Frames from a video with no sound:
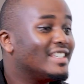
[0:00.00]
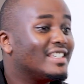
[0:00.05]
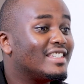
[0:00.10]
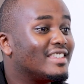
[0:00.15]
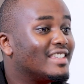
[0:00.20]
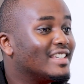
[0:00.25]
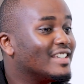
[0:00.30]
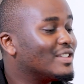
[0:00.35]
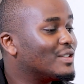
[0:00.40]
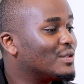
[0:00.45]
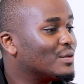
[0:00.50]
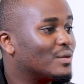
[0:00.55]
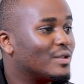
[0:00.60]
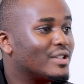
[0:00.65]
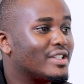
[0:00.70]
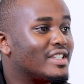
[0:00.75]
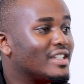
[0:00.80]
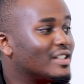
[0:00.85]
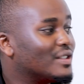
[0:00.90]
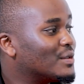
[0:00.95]
These things you
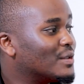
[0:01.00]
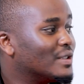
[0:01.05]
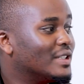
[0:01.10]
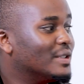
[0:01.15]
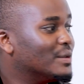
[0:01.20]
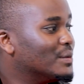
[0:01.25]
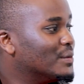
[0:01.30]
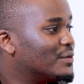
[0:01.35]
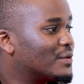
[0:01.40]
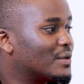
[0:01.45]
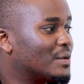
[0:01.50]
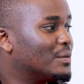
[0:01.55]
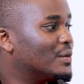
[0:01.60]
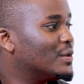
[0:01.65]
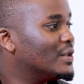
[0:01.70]
watch in Hollywood, from